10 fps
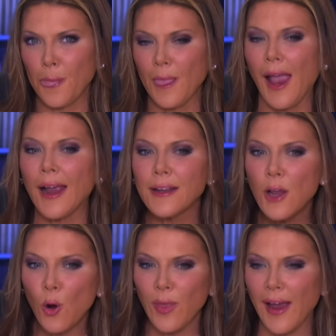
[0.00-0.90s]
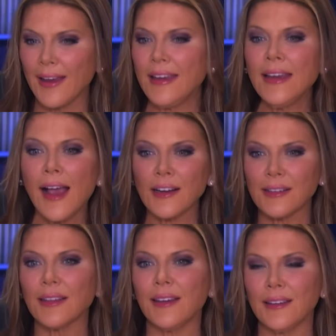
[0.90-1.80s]
I know that. He
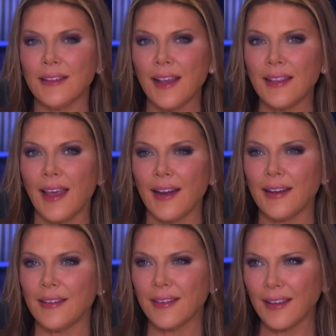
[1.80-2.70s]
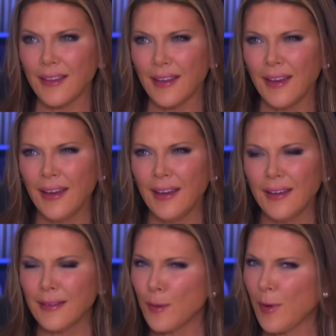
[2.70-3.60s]
actually has said that. He said that
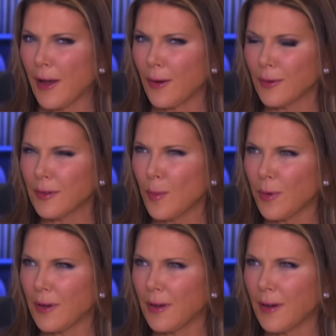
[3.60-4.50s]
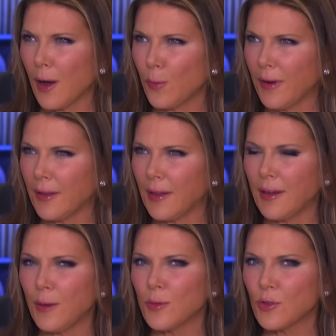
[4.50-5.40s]
somehow somebody got wind that
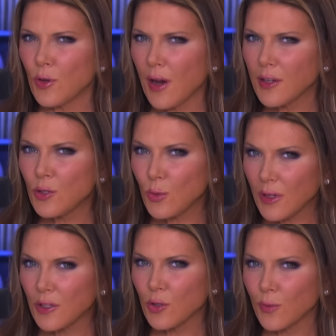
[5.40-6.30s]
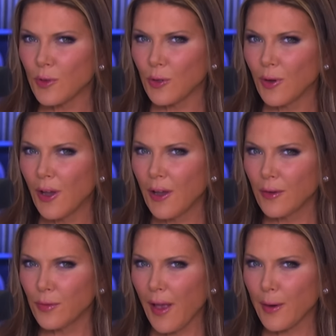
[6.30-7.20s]
he was trying to interview
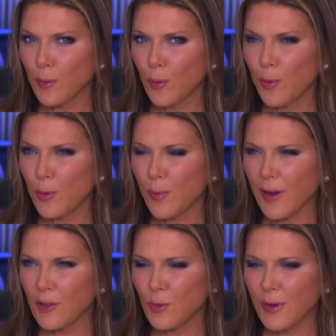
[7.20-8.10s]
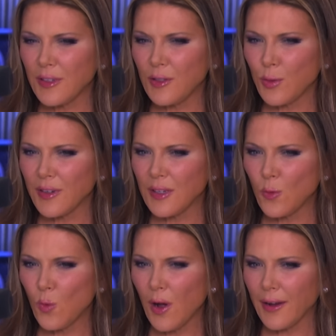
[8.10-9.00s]
Vladimir Putin back in
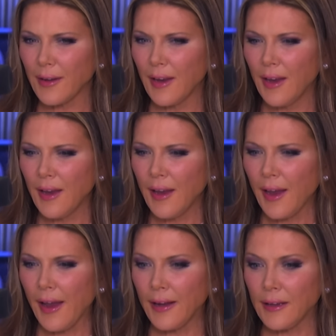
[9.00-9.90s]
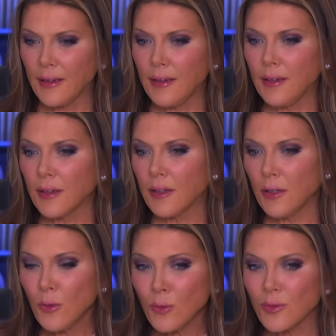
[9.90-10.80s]
2021. And he
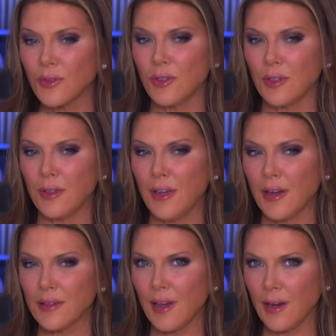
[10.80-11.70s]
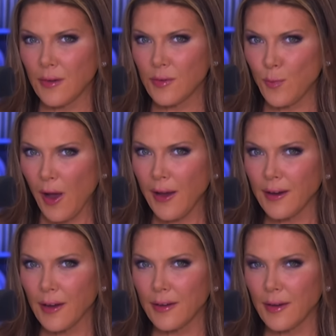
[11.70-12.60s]
accused the NSA of
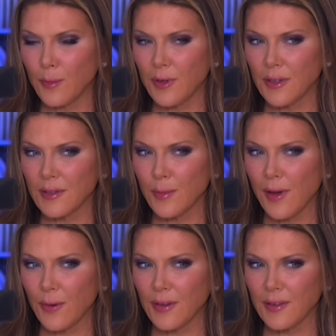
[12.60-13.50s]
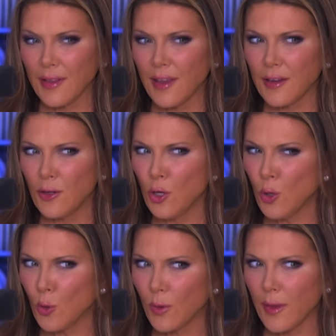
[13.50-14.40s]
spying on him because somehow he said they
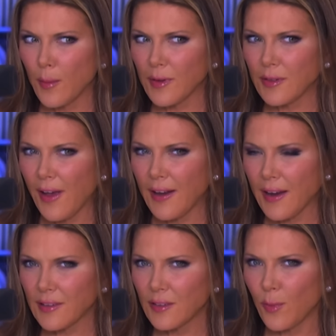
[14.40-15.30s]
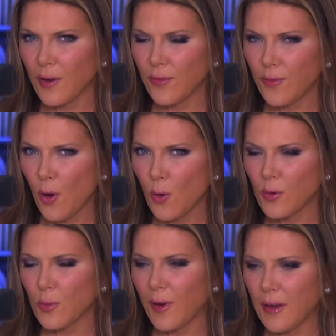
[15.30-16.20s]
knew, they must have had access to my
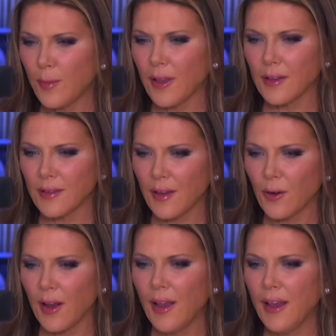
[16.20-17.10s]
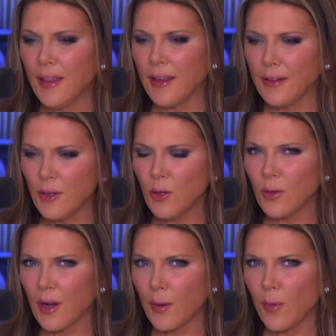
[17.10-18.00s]
phone, to my email, etc. They
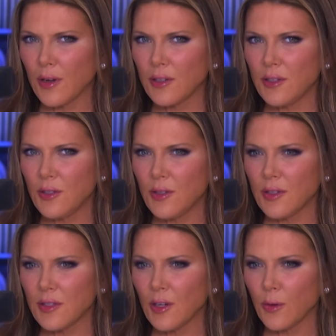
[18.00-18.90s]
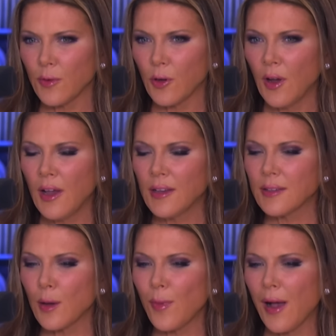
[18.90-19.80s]
knew that I wanted to do this interview.
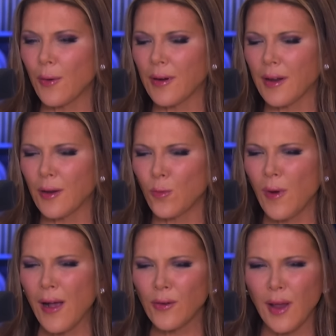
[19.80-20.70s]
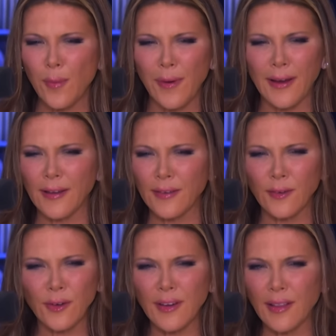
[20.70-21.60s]
Somehow it had wound up, I guess,
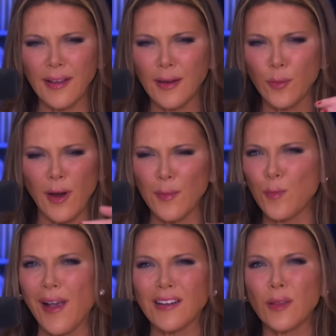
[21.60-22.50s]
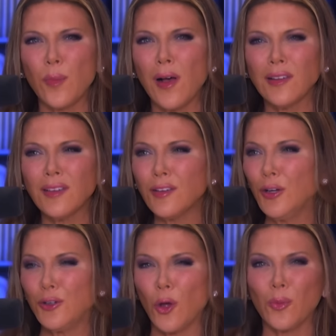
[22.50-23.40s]
circulating perhaps back to the bosses
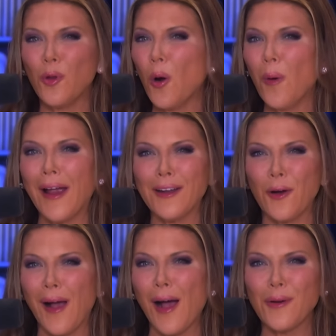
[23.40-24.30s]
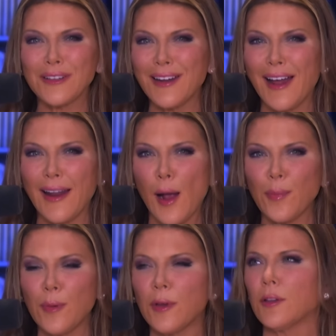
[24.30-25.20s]
who told him, no way, no how, it's not
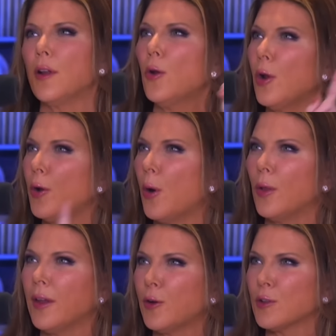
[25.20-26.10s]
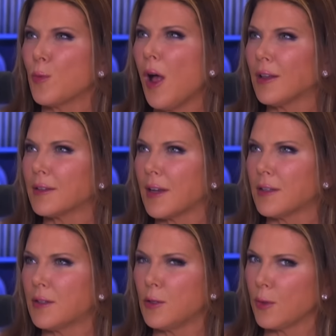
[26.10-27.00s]
happening. Because no, only Chris Wallace
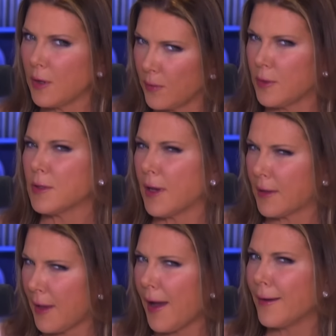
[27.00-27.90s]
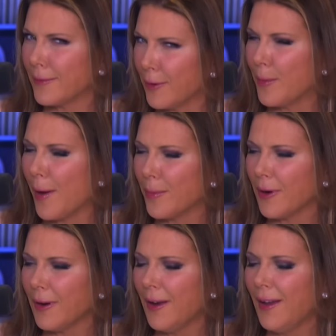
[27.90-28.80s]
gets to do interviews like that.
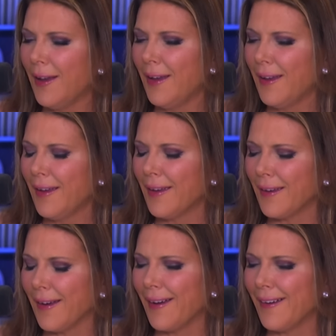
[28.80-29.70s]
Remember? Yeah.